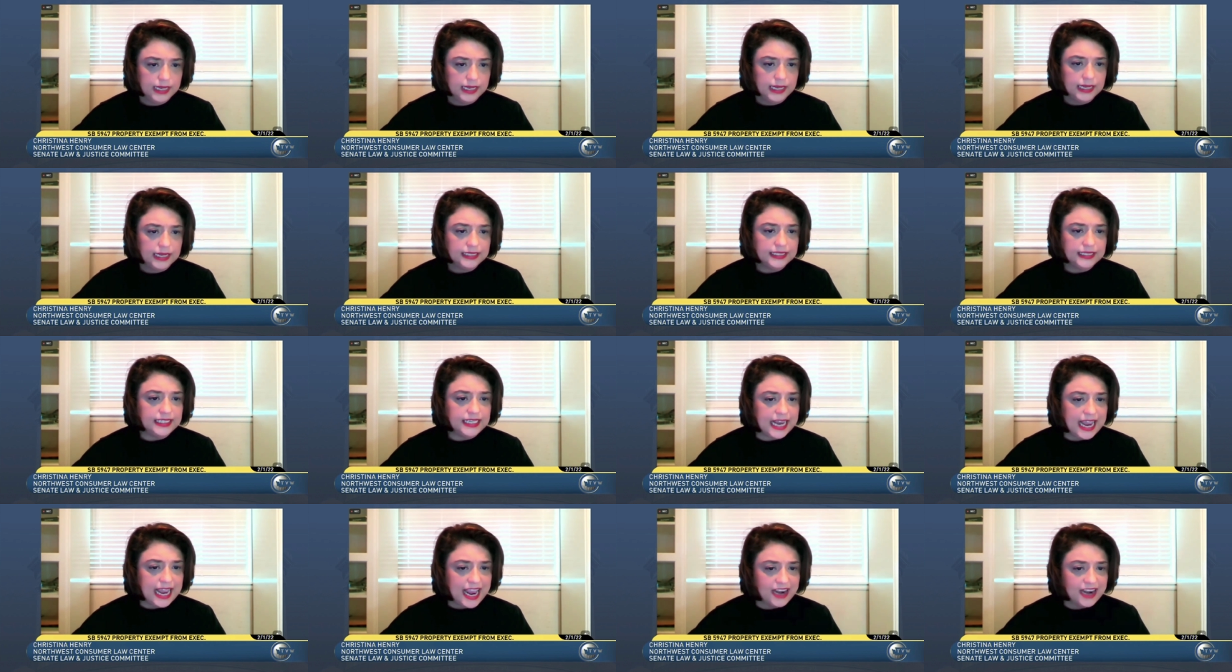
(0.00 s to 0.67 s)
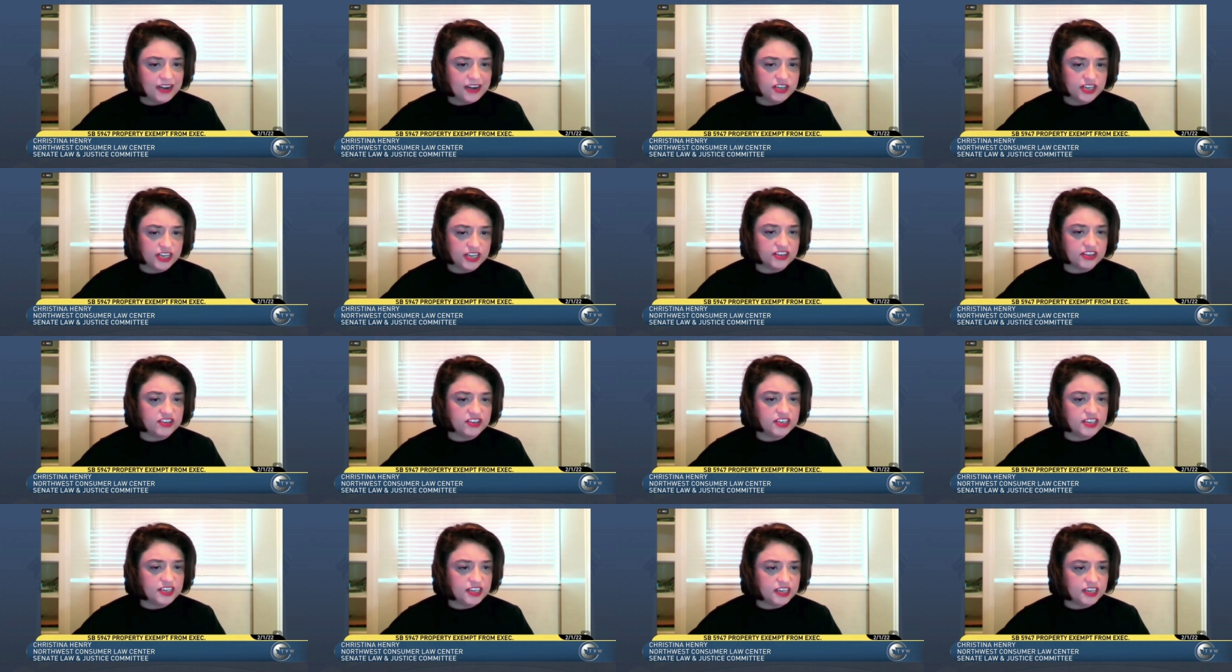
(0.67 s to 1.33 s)
Today, she is
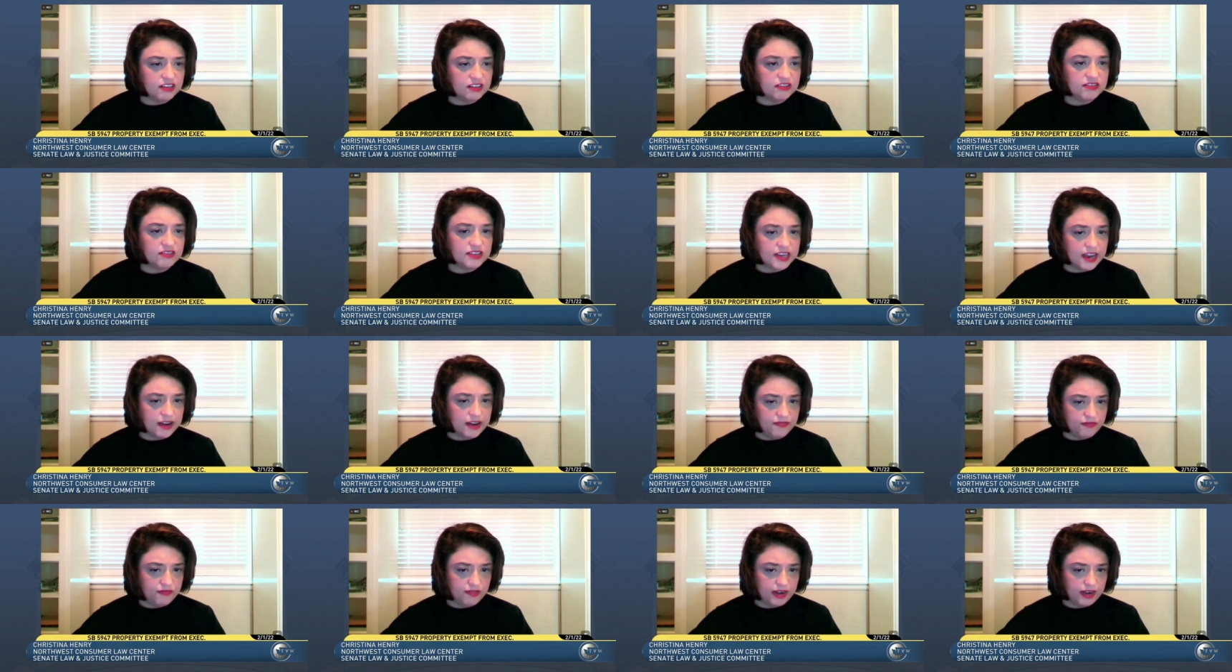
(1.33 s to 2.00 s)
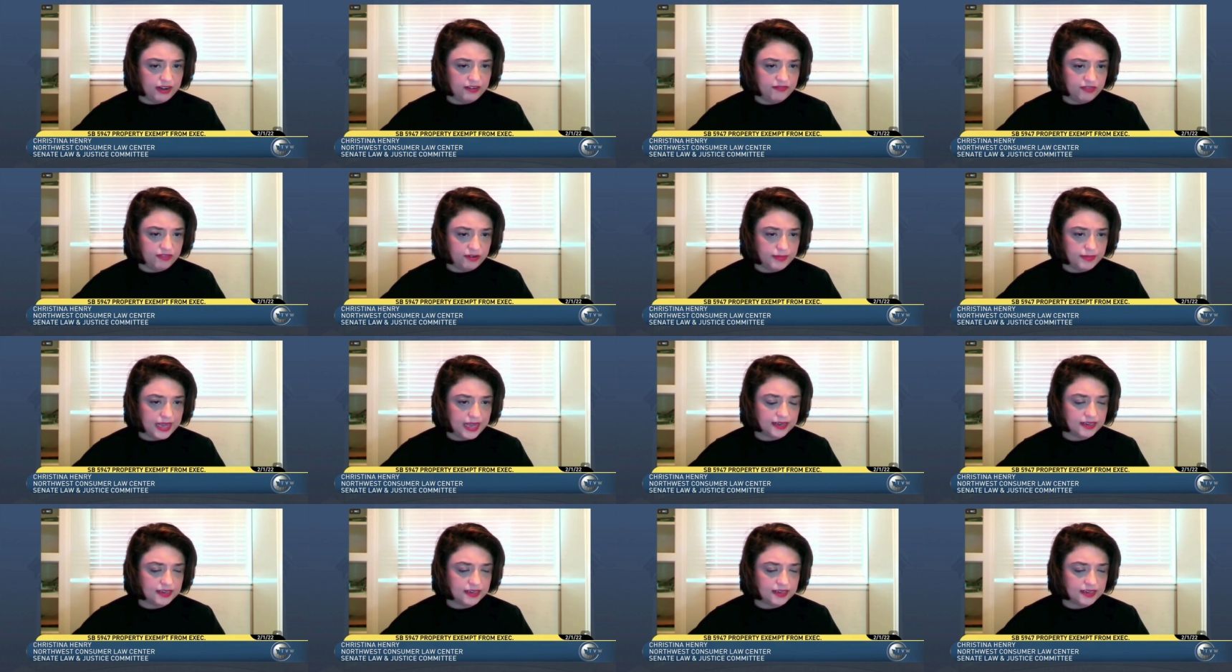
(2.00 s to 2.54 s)
still suffering from that